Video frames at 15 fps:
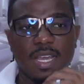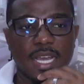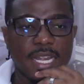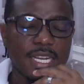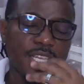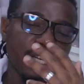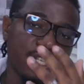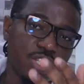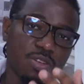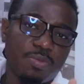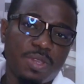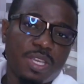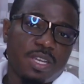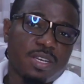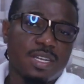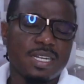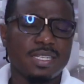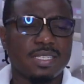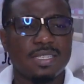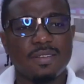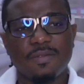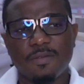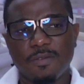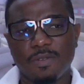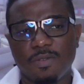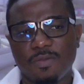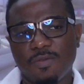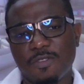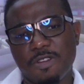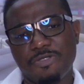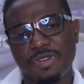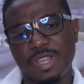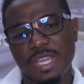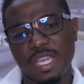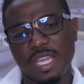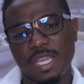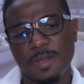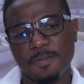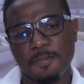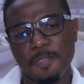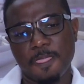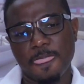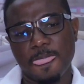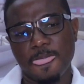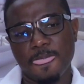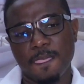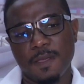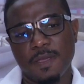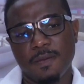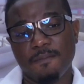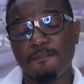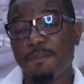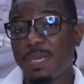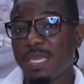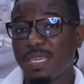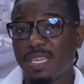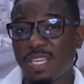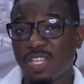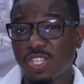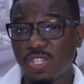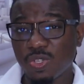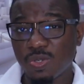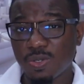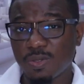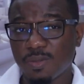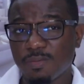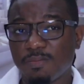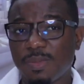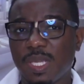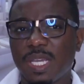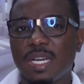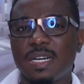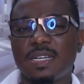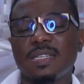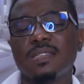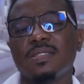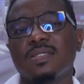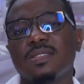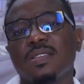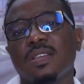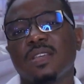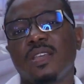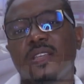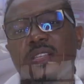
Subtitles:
And in Jamaica, that is a very big issue because